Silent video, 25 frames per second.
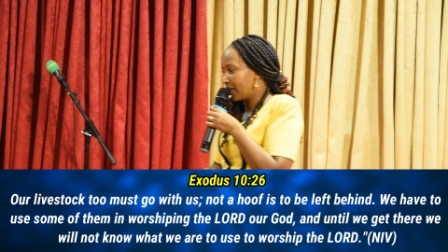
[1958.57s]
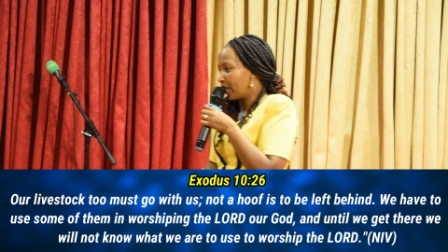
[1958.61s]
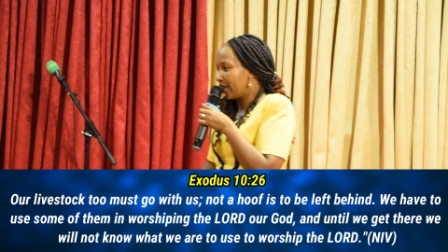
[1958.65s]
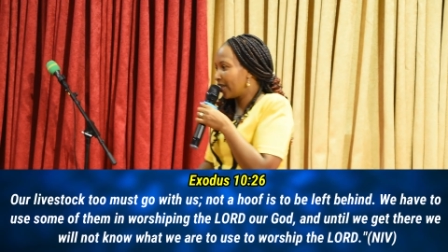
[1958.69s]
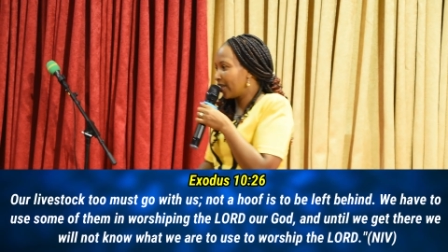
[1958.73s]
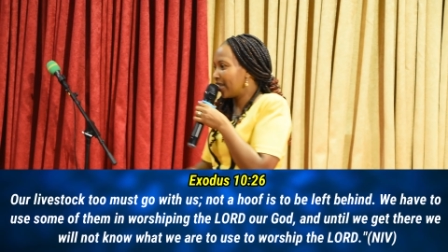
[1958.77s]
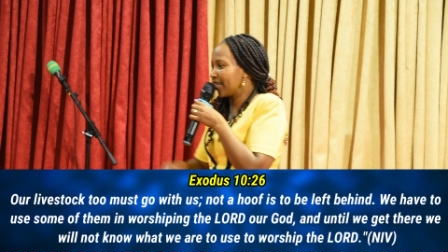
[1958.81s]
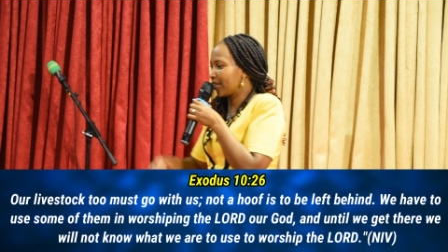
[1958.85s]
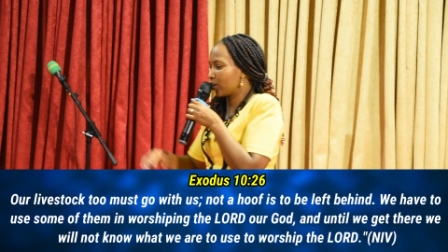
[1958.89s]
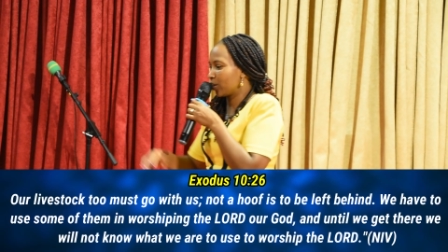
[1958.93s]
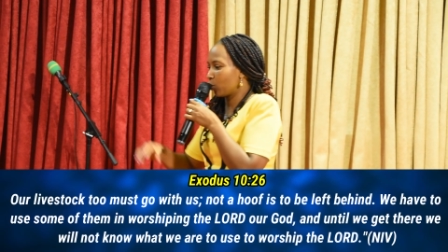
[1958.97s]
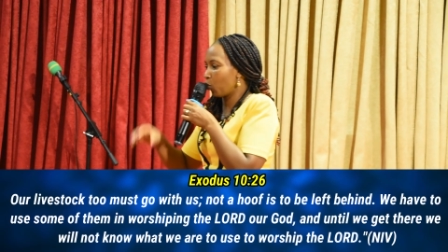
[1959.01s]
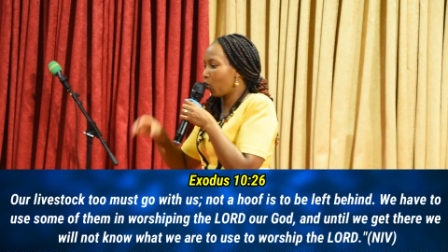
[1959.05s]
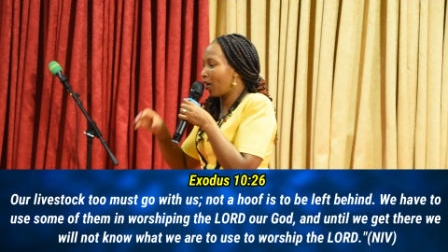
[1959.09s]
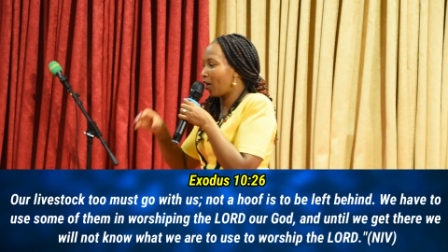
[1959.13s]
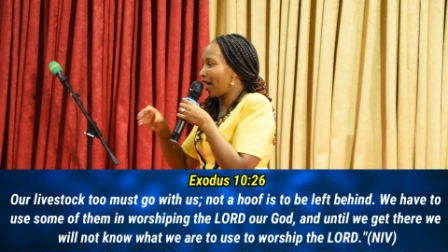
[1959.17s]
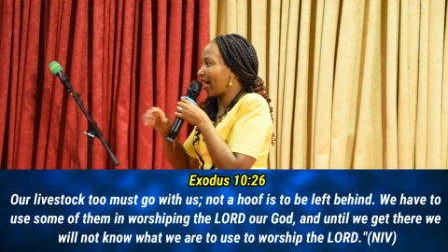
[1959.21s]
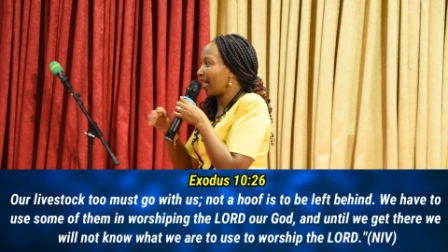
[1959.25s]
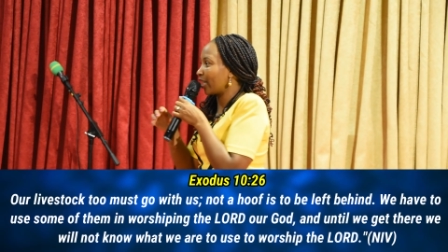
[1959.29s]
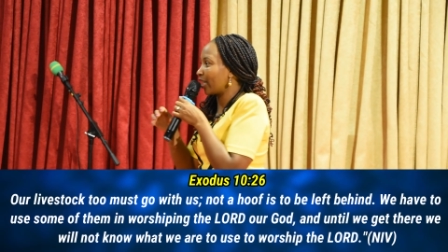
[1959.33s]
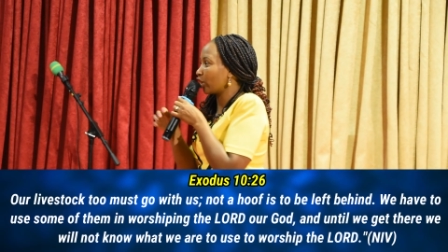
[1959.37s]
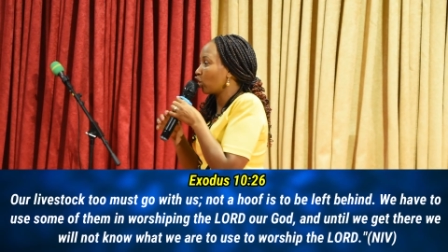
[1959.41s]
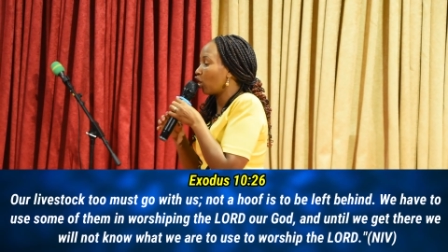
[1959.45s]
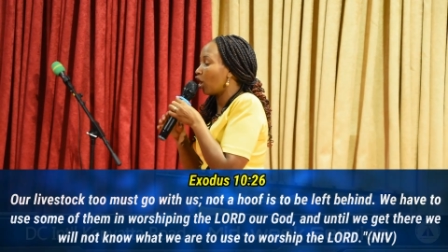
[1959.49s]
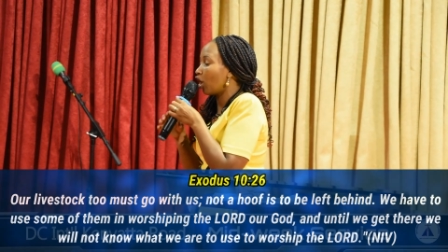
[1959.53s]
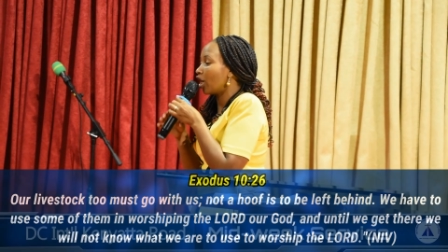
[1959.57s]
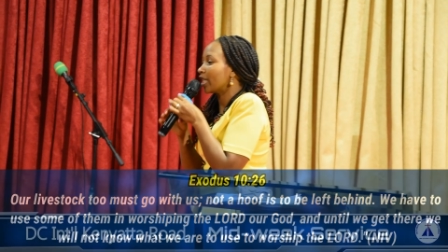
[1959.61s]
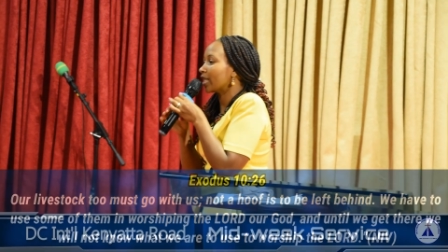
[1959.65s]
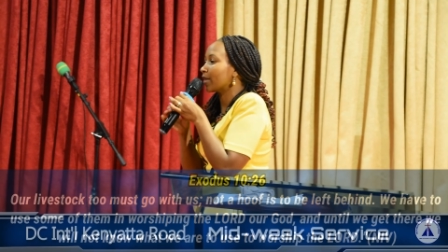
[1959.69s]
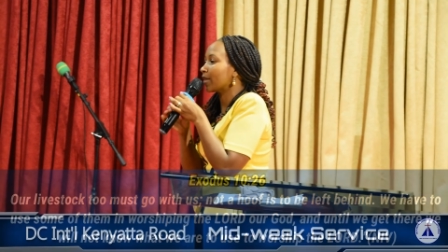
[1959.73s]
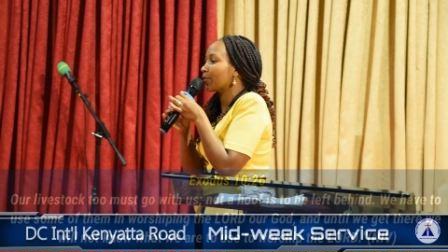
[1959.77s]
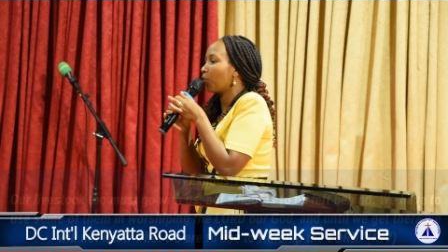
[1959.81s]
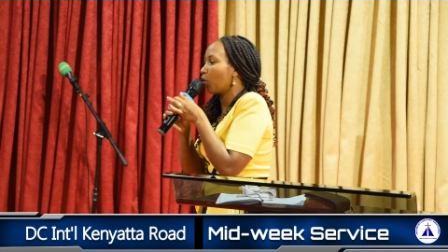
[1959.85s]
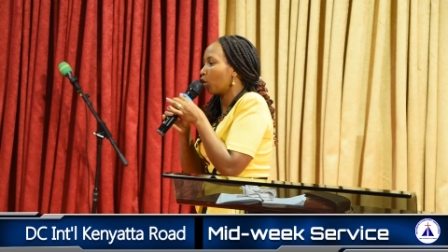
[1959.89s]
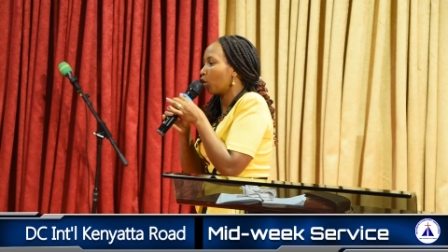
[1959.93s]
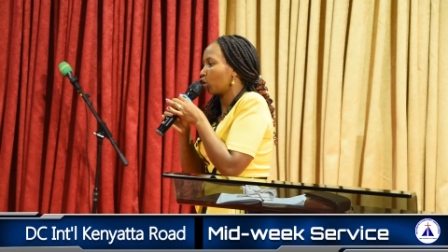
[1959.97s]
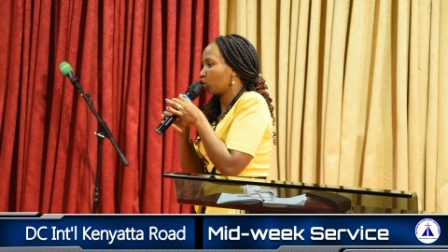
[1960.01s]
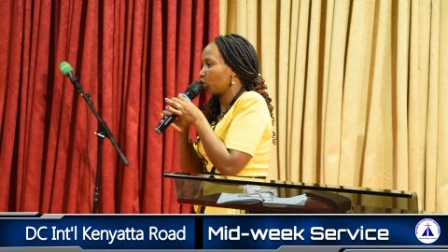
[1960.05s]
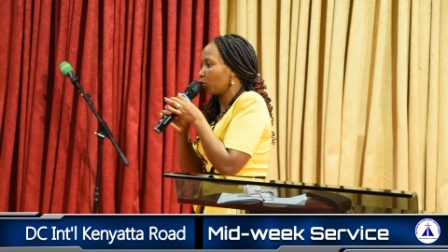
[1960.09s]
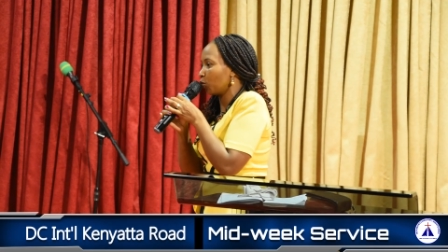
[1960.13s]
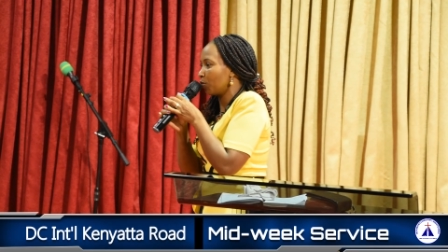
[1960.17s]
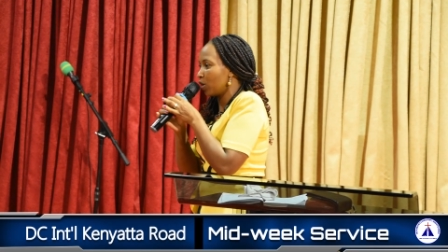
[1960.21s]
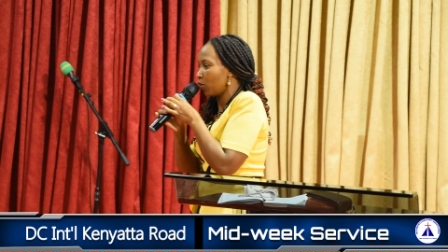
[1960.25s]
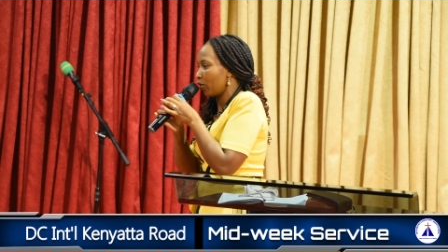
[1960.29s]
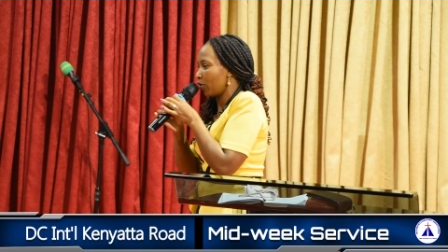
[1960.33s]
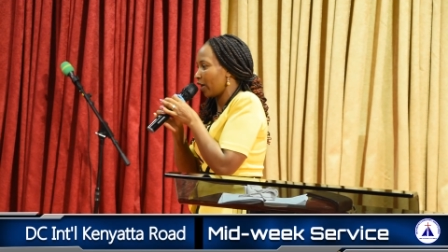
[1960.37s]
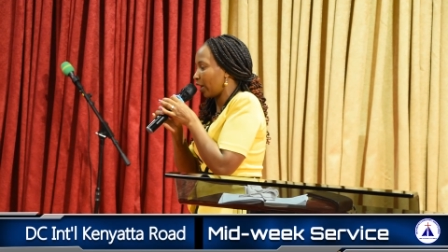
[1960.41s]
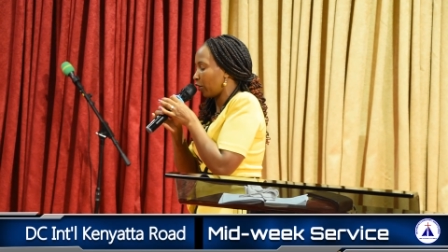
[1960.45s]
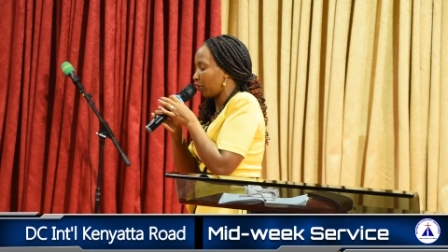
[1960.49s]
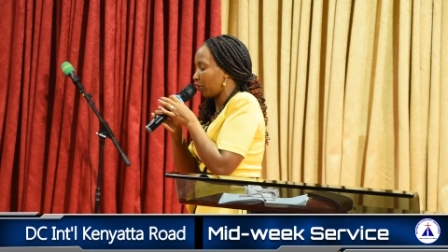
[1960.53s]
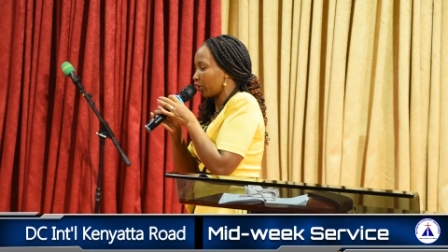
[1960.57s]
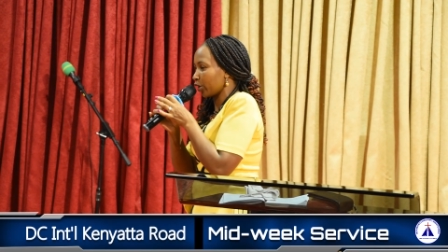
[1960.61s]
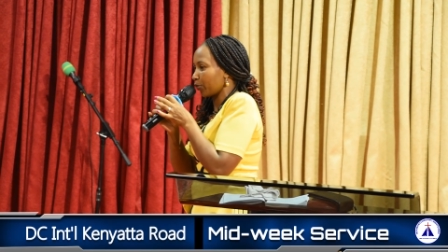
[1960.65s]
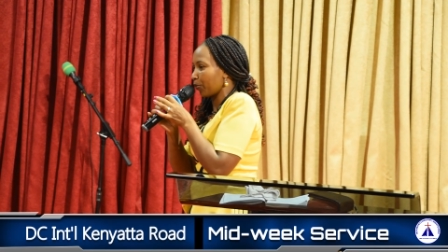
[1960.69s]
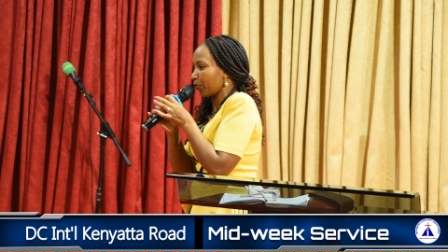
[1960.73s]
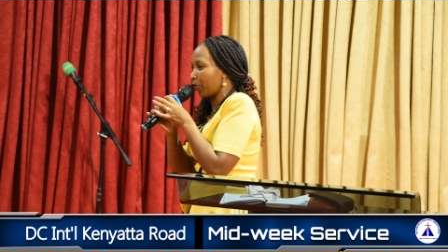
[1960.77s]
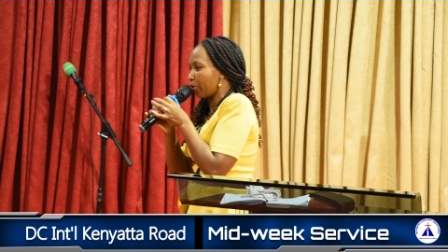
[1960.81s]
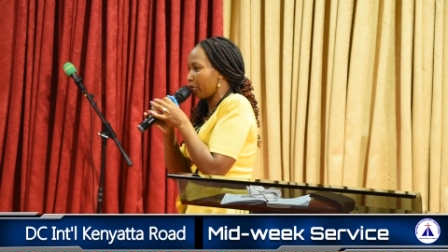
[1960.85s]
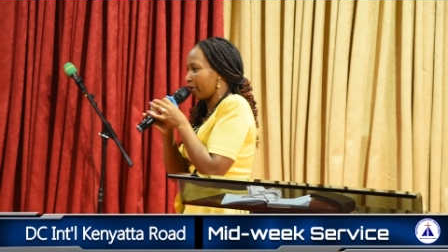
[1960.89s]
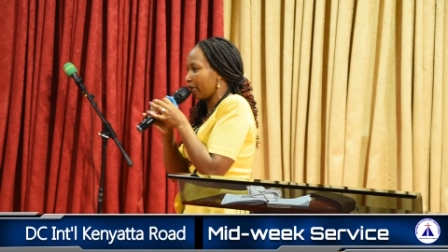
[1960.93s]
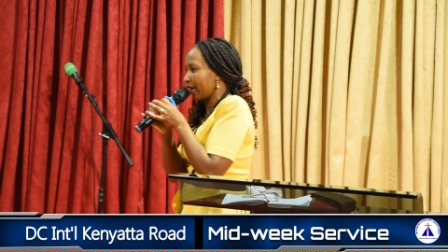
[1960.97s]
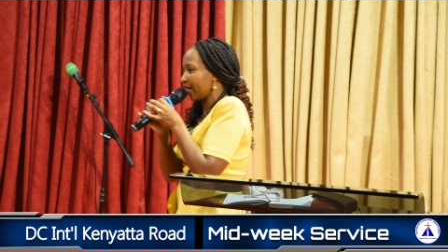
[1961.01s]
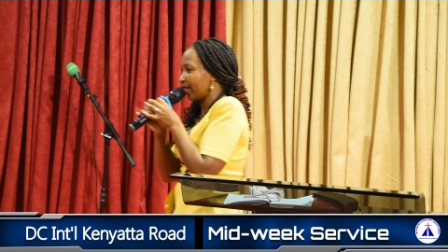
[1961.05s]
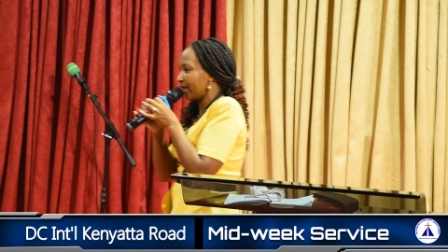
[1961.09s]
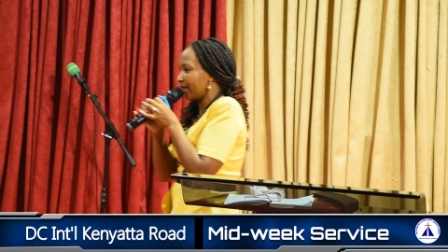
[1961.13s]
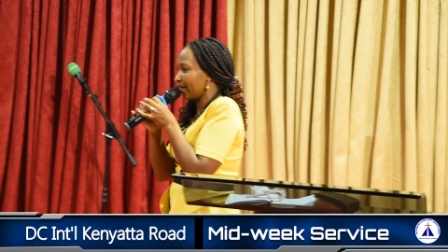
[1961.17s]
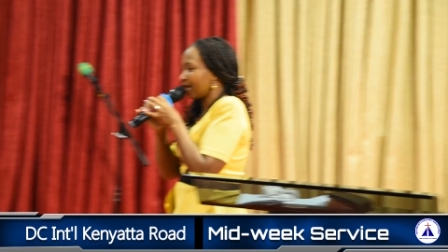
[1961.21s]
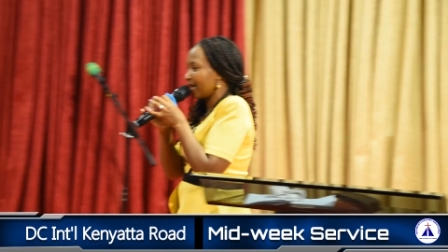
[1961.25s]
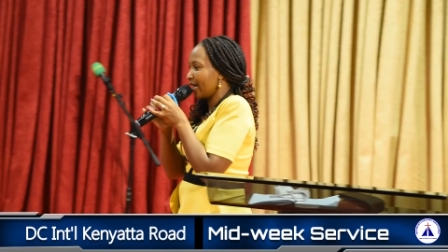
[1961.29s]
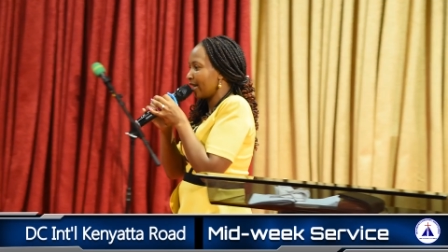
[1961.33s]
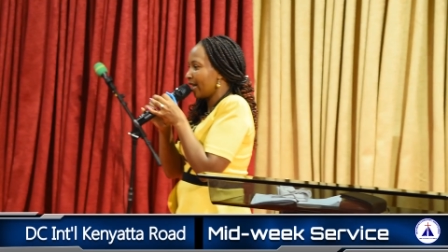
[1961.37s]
This word, God spoke to me when I was praying